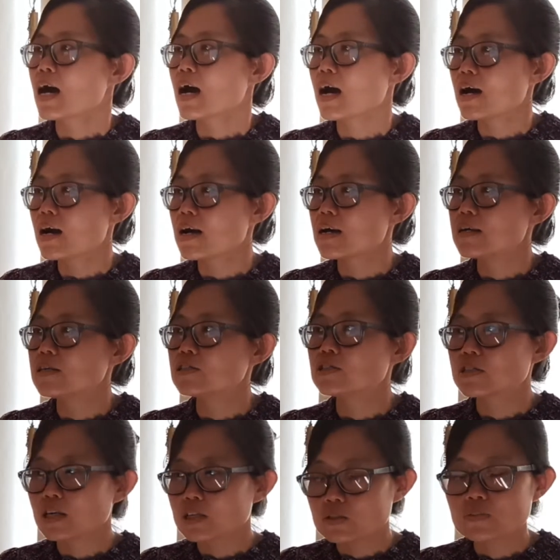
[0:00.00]
I
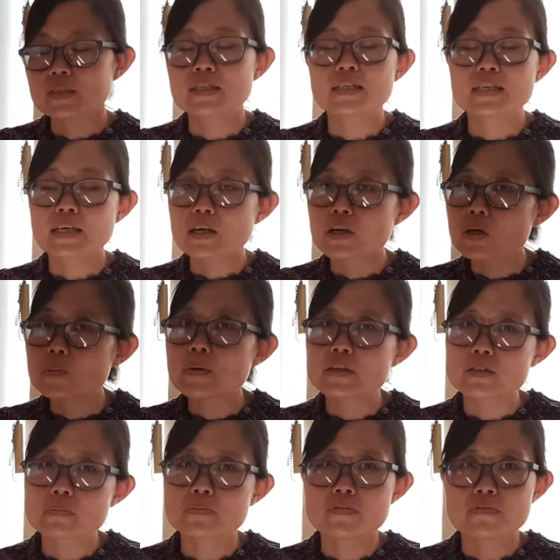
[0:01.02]
genuinely care about
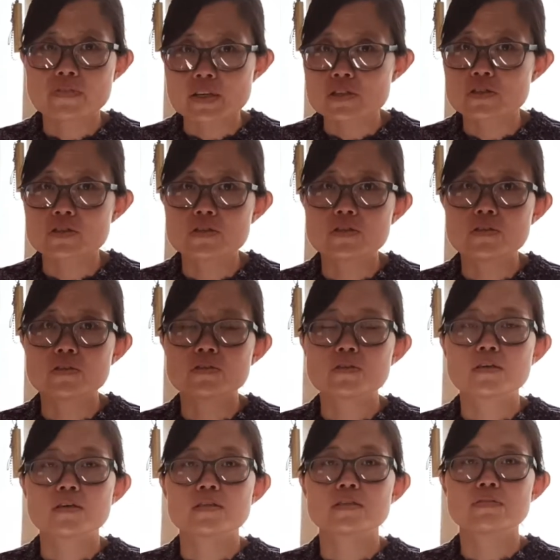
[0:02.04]
the professional
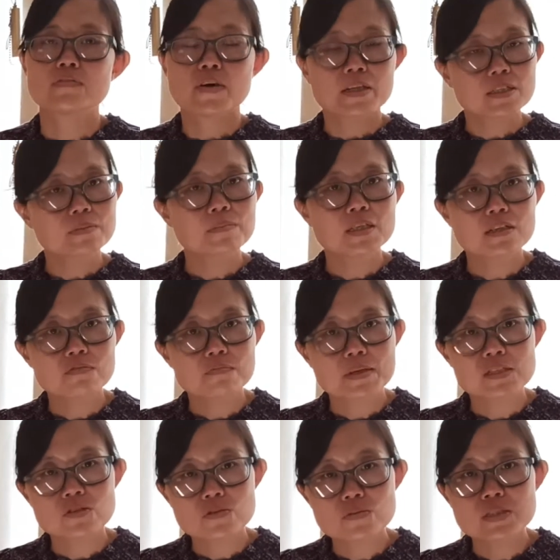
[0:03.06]
development of my
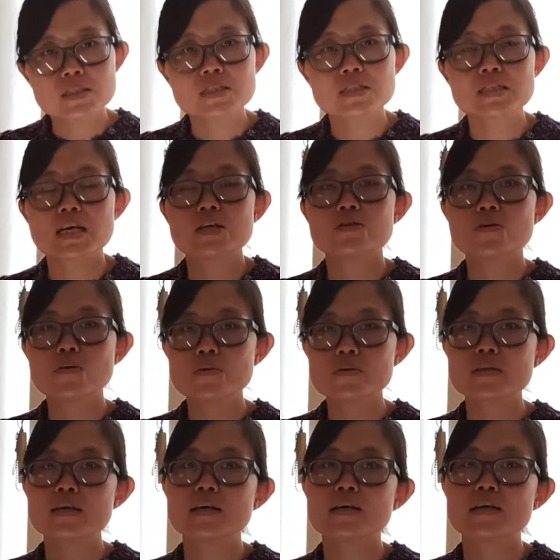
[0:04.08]
students and know
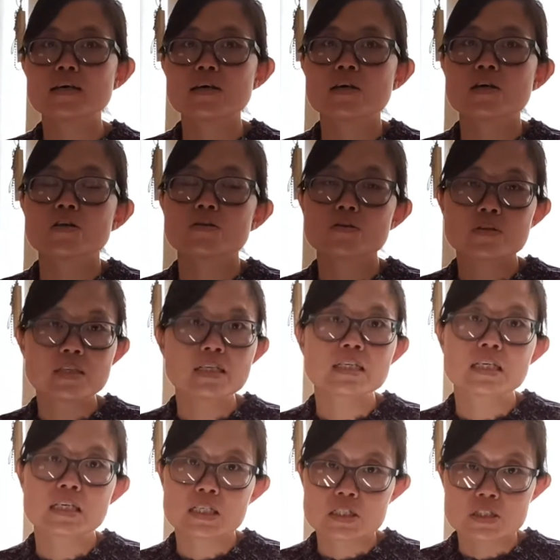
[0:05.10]
that learning
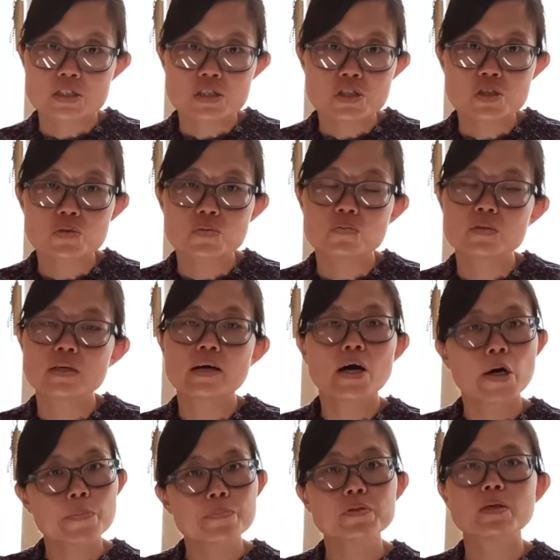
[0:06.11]
English will
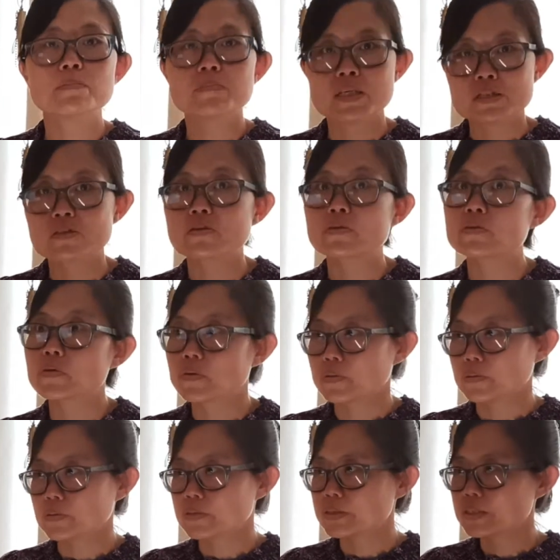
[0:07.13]
help them meet their
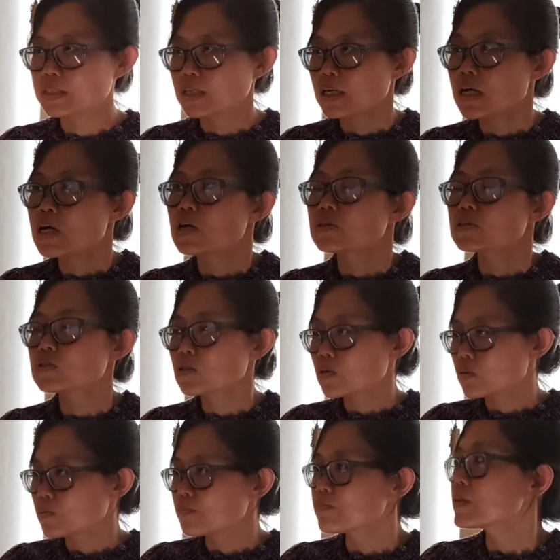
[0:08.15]
goals.
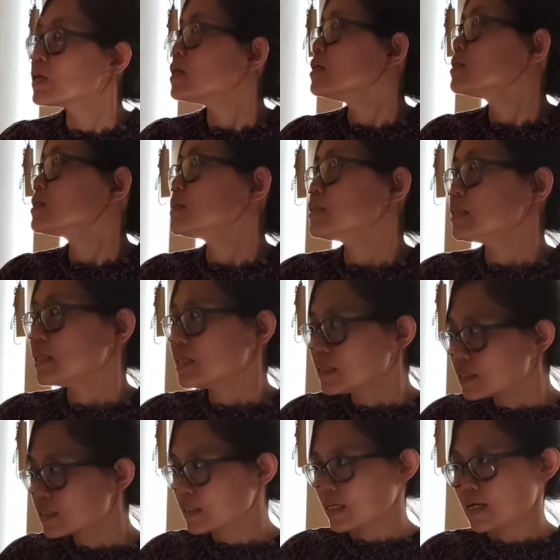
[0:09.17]
So today
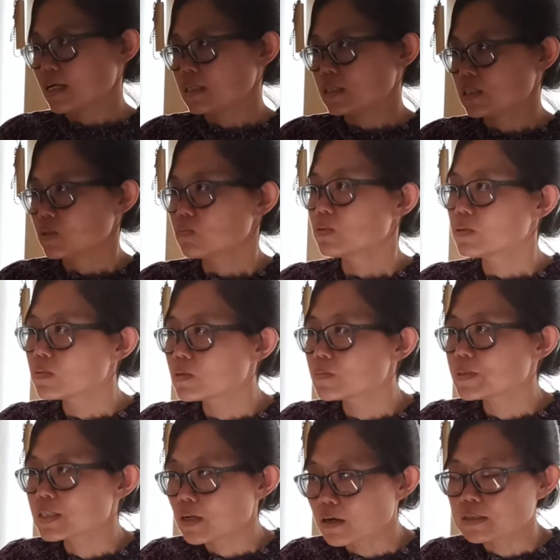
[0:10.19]
in class, we will
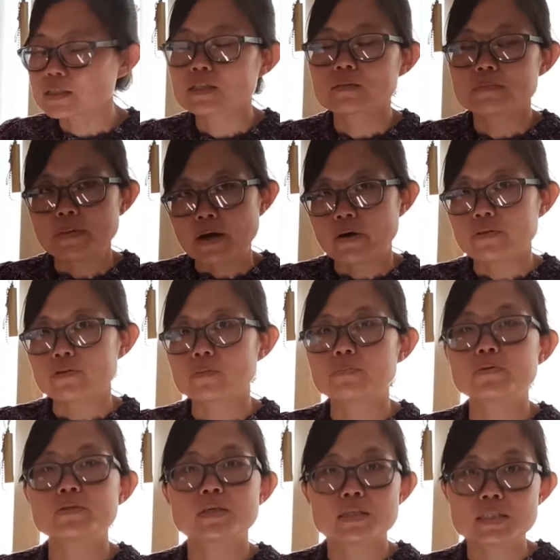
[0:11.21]
be talking about the
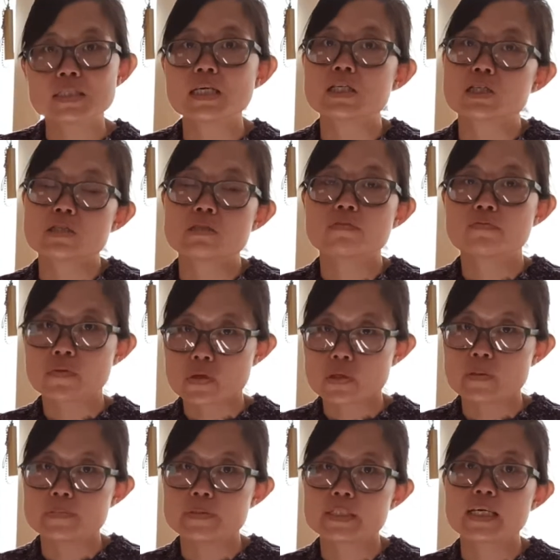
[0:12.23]
pronunciation of
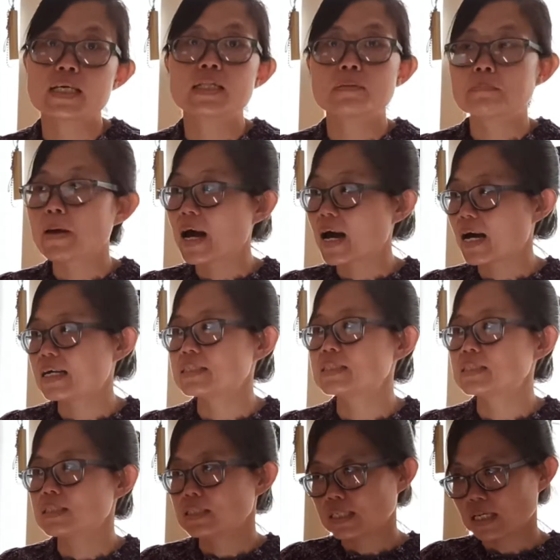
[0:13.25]
verbs in the
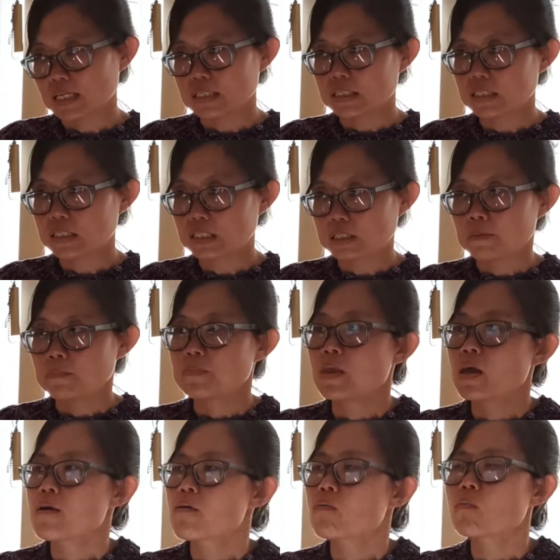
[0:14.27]
past tense.
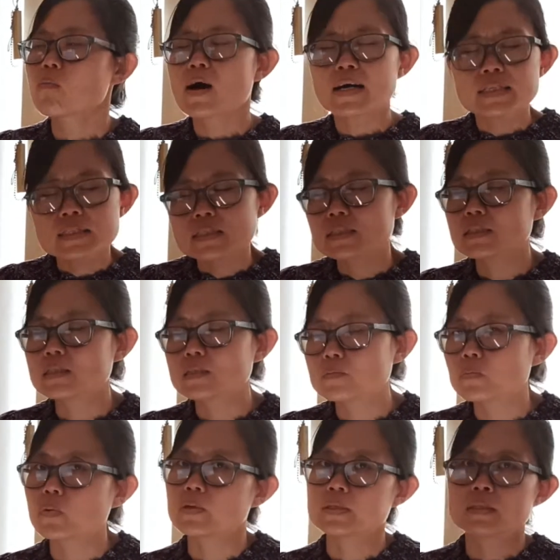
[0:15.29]
Why is this
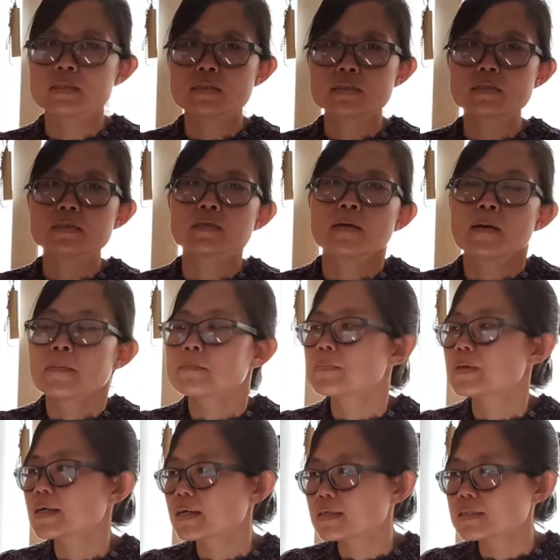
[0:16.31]
important?
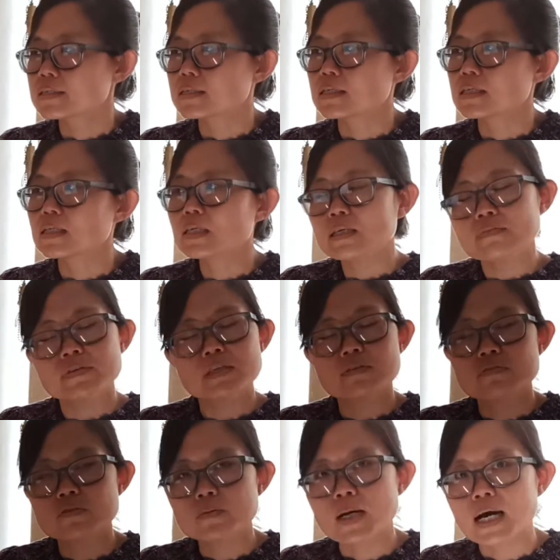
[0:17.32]
Because even if
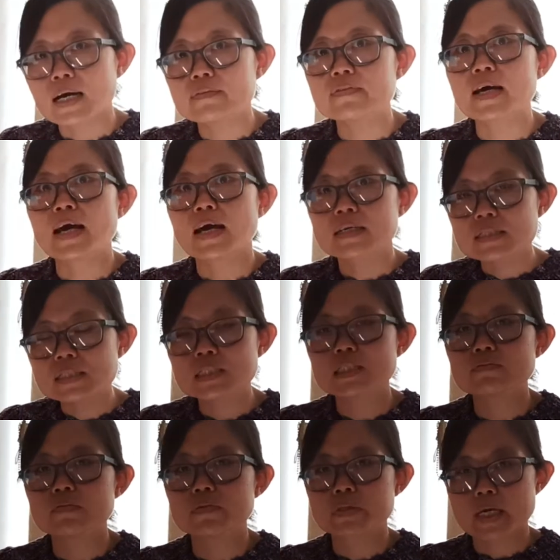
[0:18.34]
you have
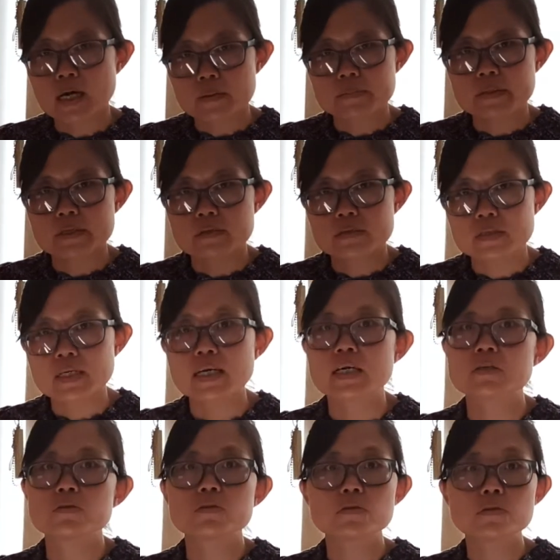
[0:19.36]
excellent vocabulary
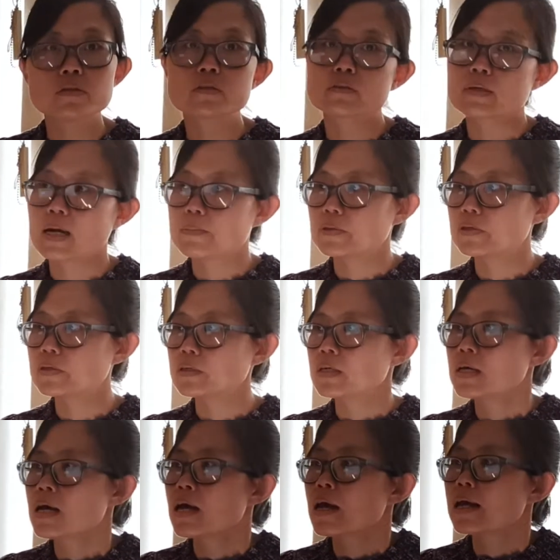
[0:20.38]
and good grammar,
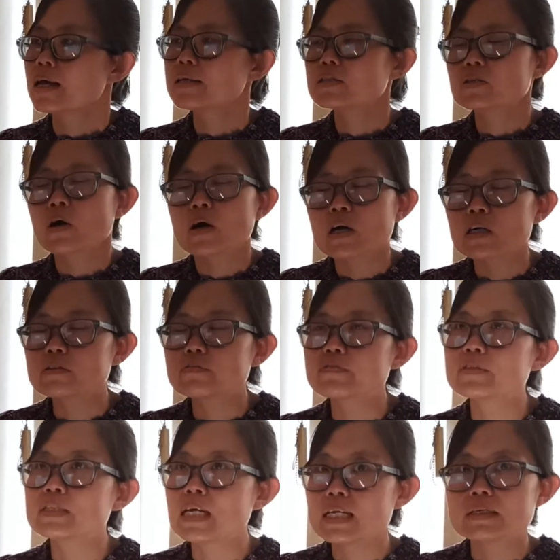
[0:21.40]
it is hard for
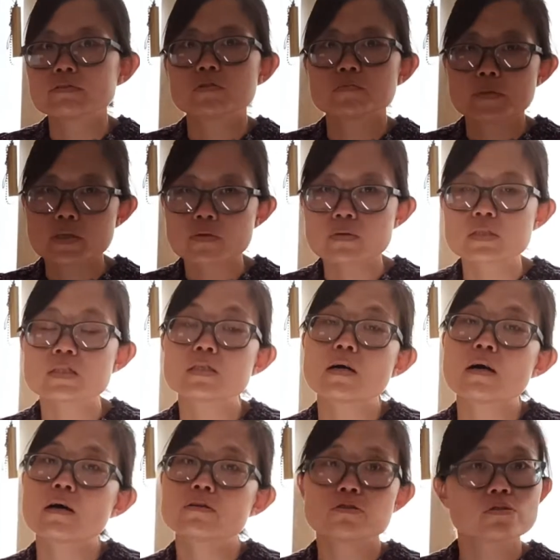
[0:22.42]
native speakers to
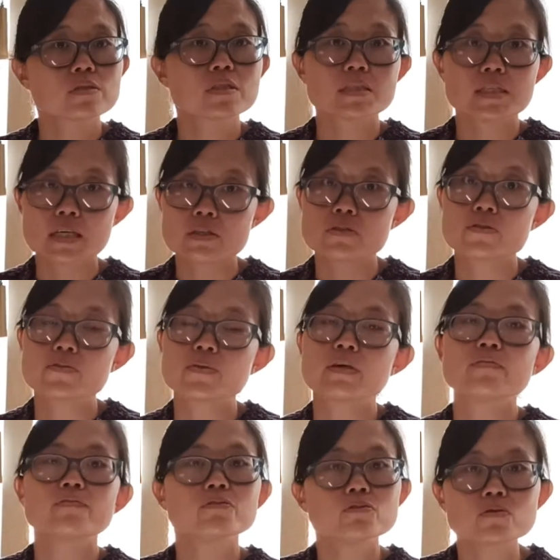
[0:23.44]
understand you
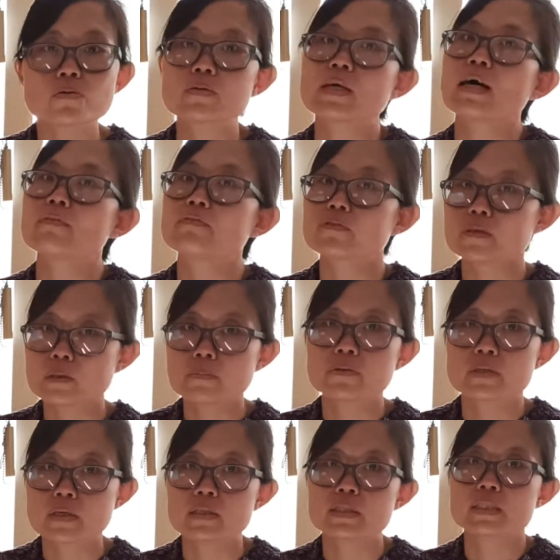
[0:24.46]
if you don't have good
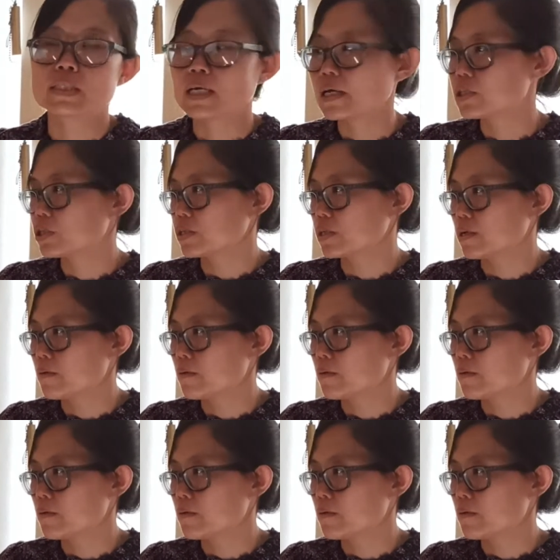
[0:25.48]
pronunciation.